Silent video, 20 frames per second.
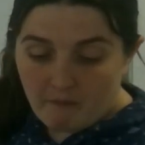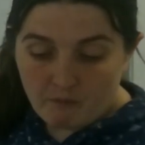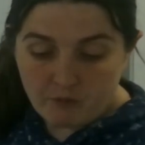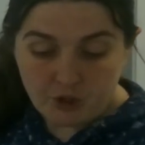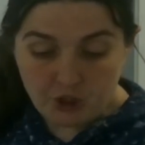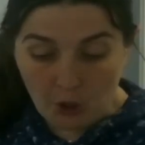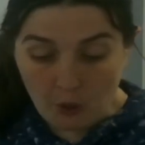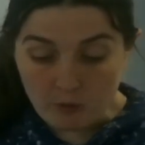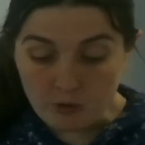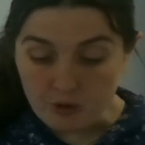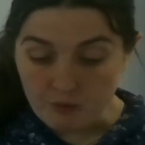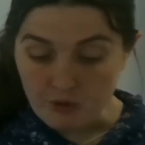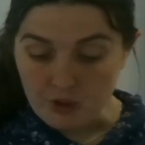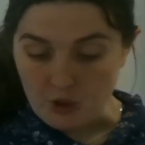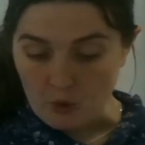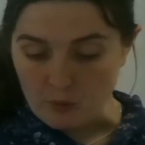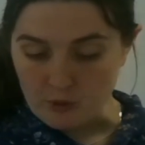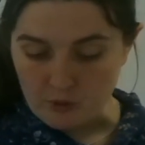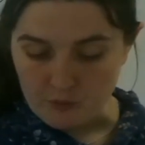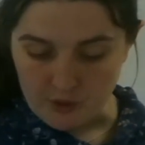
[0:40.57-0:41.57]
shows the
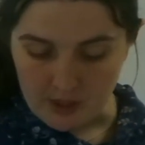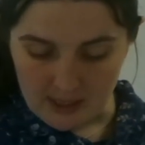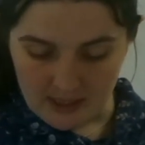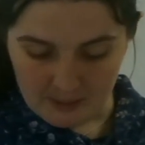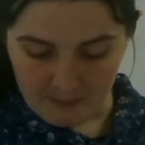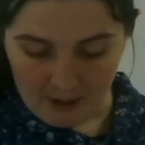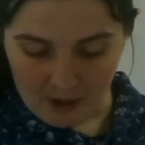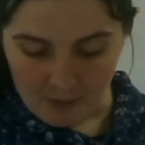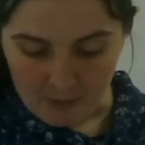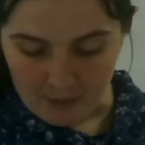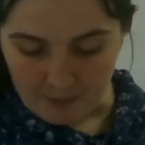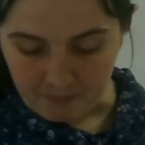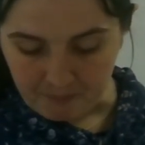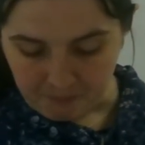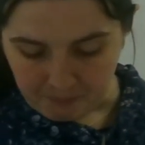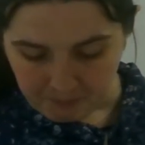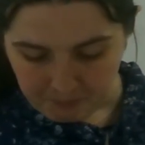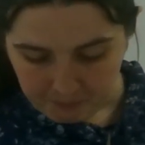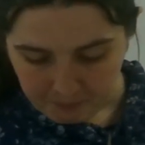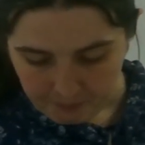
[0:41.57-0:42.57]
results of the experiment.
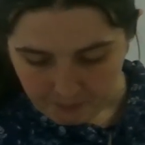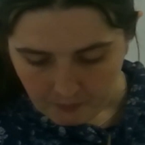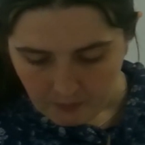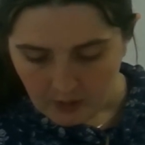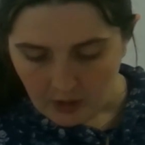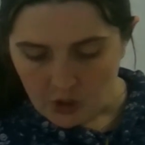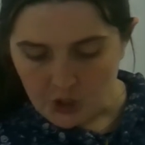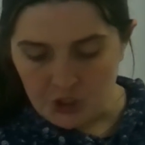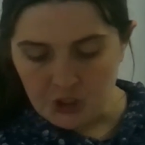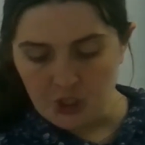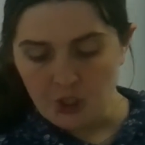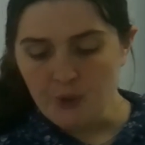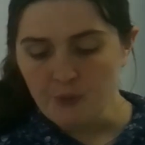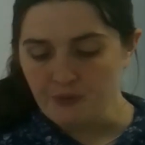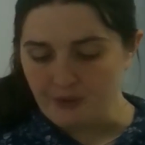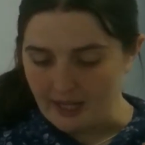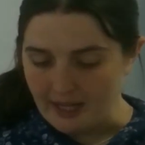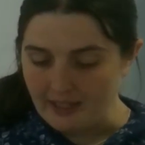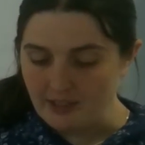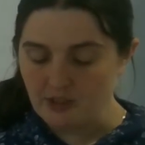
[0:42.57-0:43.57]
Show
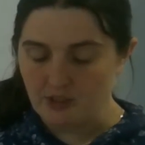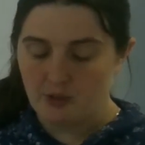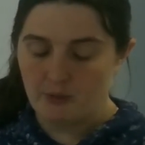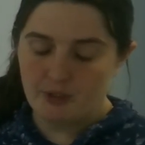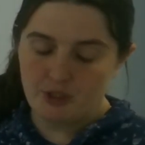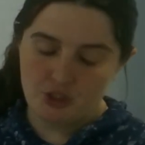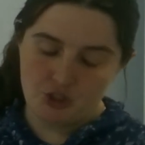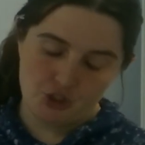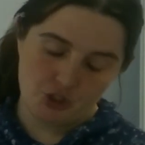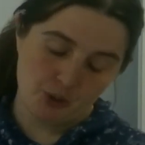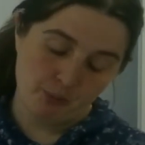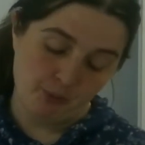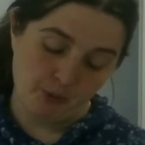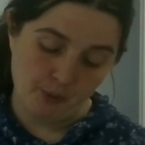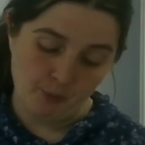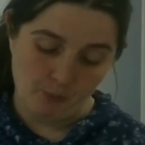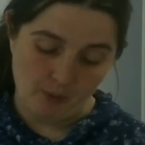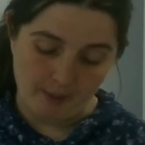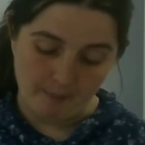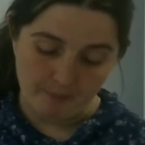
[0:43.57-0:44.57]
that, so question
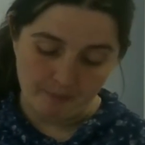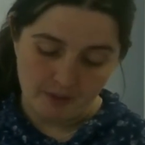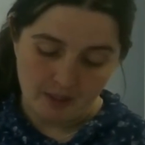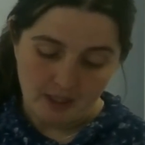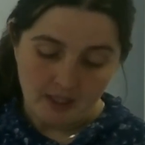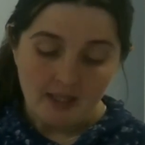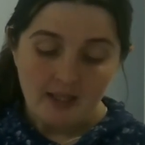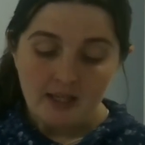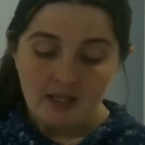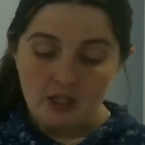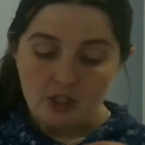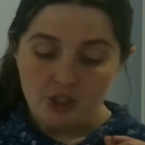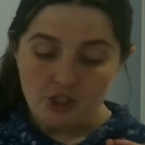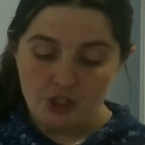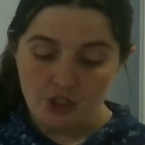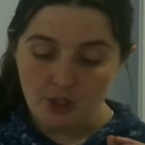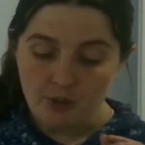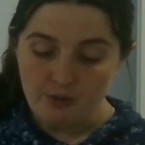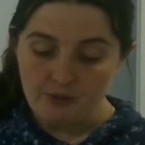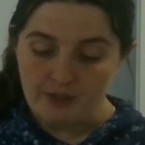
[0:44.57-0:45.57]
2.1,
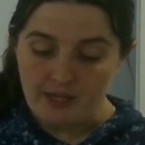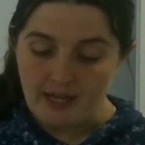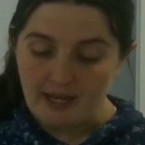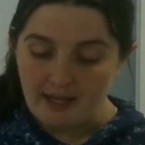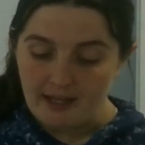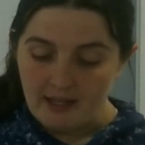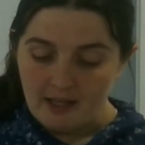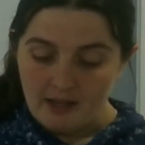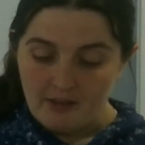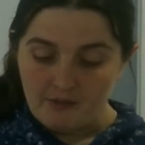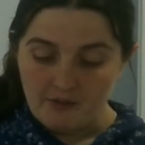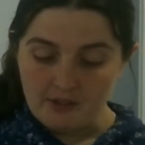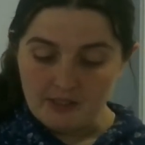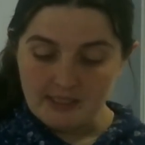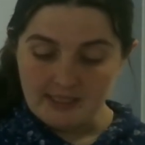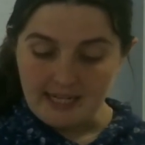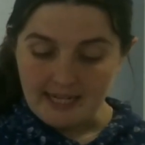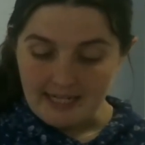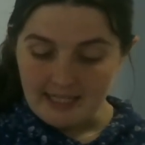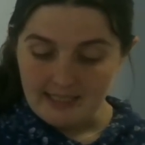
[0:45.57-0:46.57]
show that the
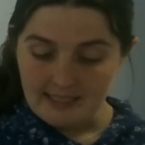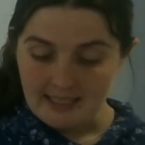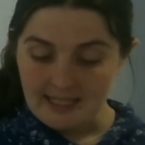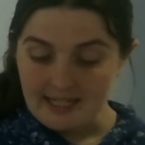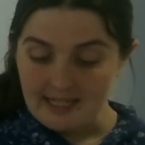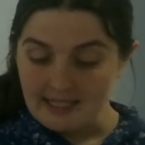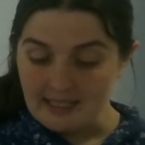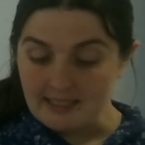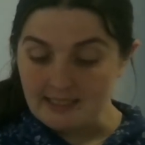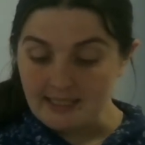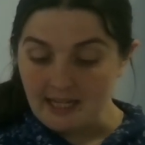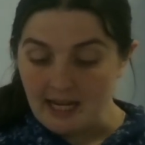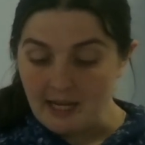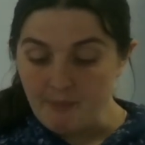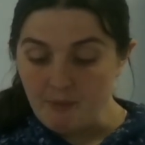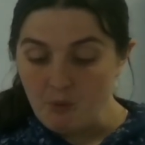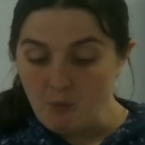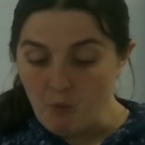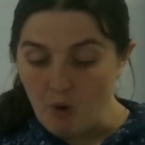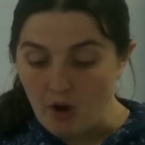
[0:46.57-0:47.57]
data in
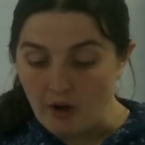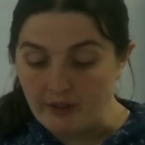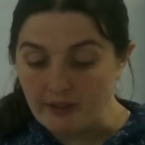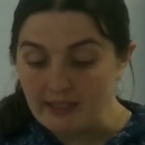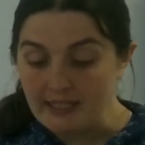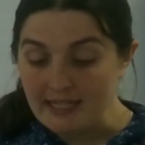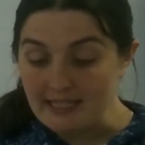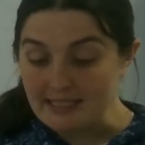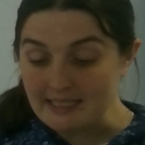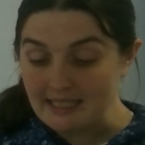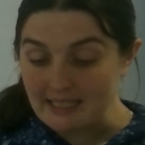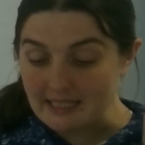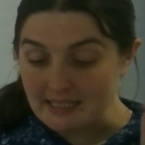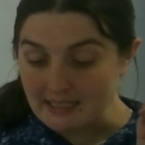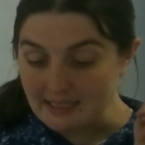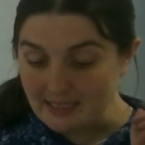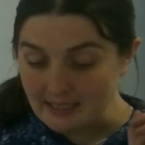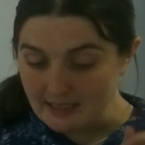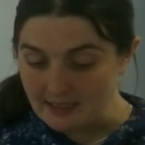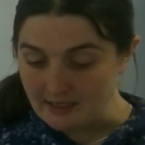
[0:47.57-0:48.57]
table one is
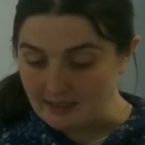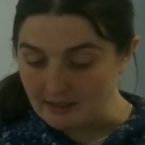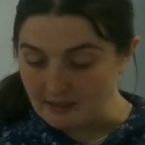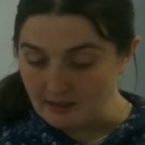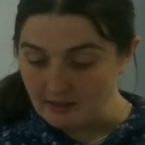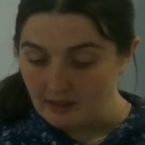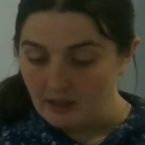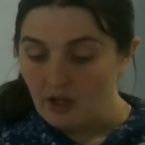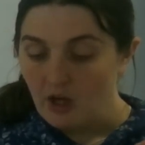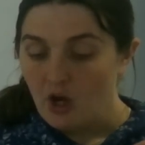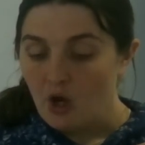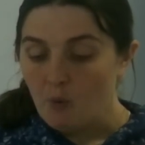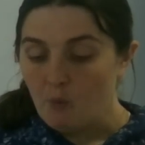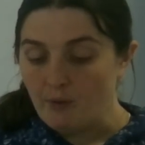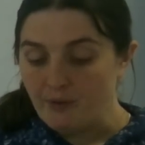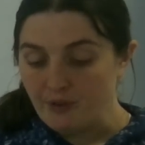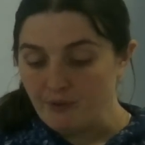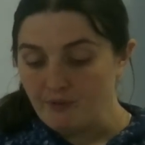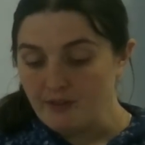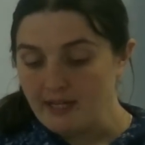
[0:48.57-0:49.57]
consistent
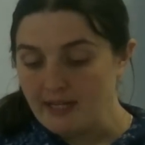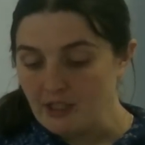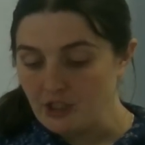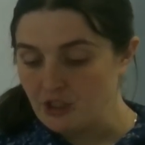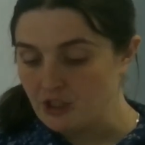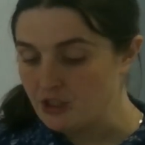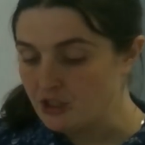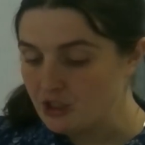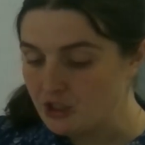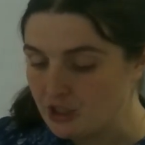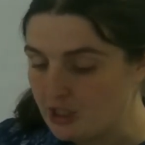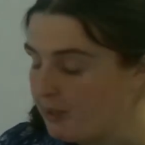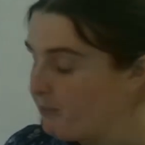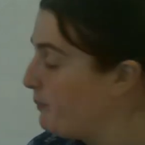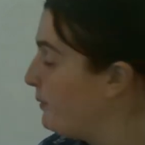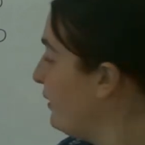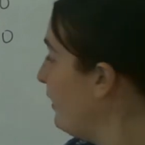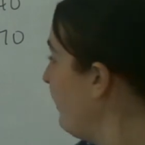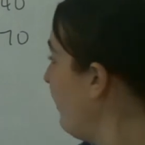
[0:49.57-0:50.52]
with the relationship